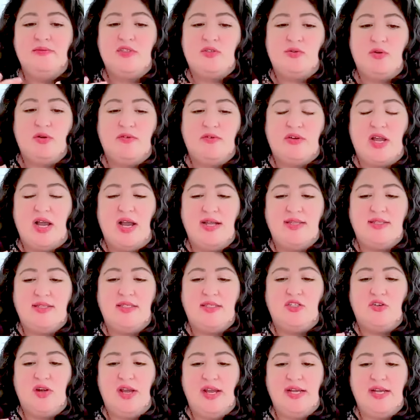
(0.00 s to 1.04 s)
sort of
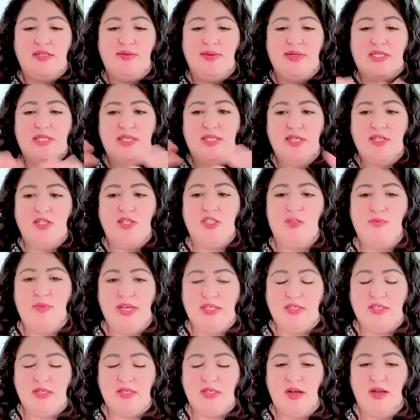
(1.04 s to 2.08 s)
constantly trying to make decisions
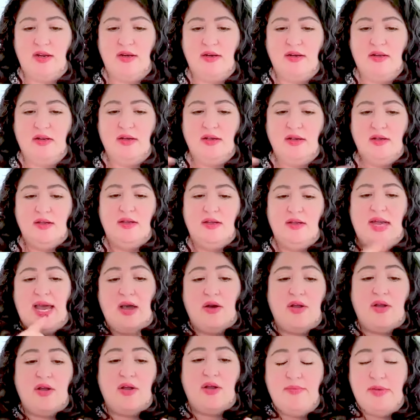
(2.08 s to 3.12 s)
based on
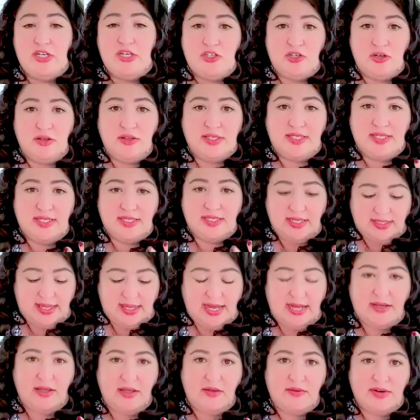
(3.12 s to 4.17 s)
how can I be sure this is
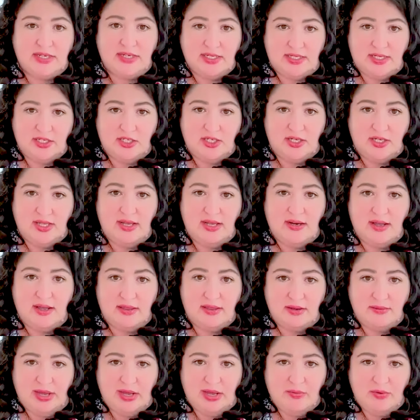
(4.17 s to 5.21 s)
exactly the right decision, that
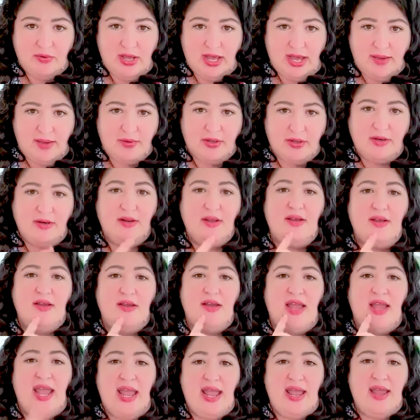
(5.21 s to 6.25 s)
nothing bad will happen?
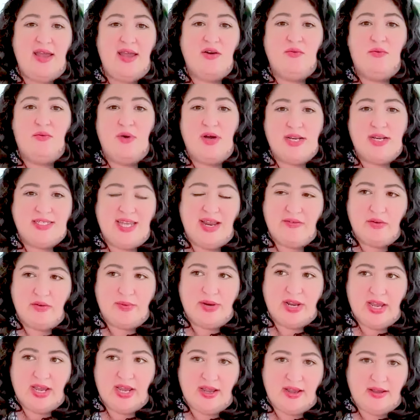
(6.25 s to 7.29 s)
And what is
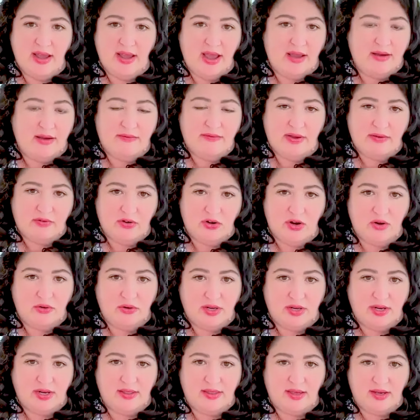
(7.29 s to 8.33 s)
everybody I have ever
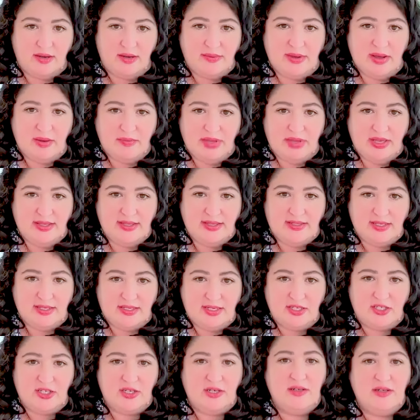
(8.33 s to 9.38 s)
known going to think about me in this
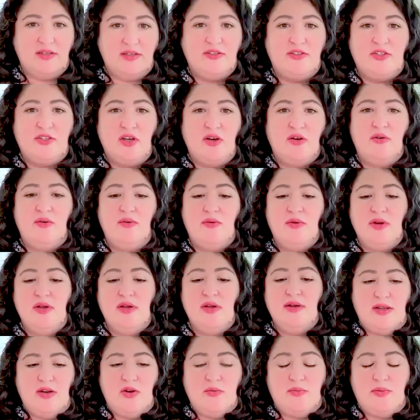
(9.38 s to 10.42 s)
decision? So,
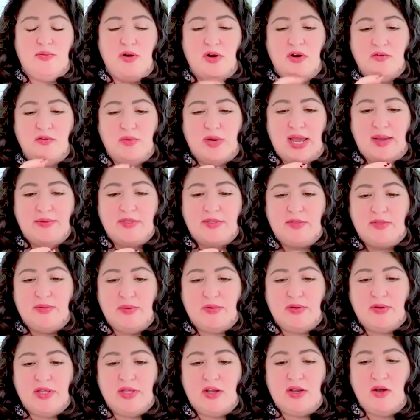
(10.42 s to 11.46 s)
you know, part of what happens is
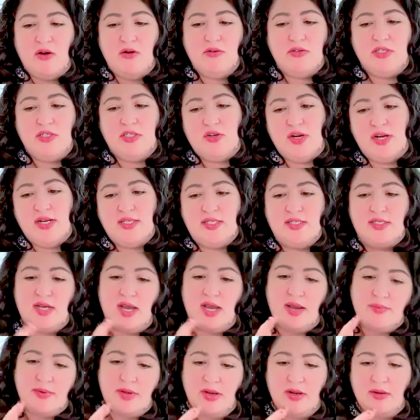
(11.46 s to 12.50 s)
people are like, oh, just try to
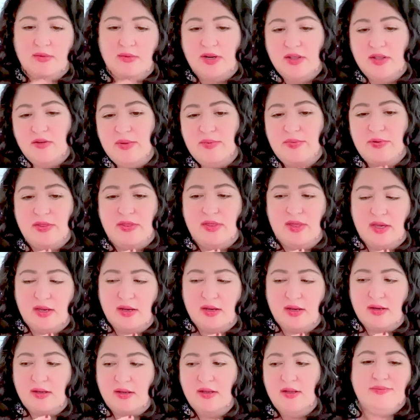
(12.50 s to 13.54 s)
stop caring what other people
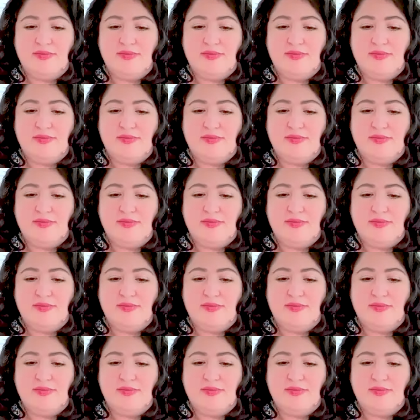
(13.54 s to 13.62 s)
think.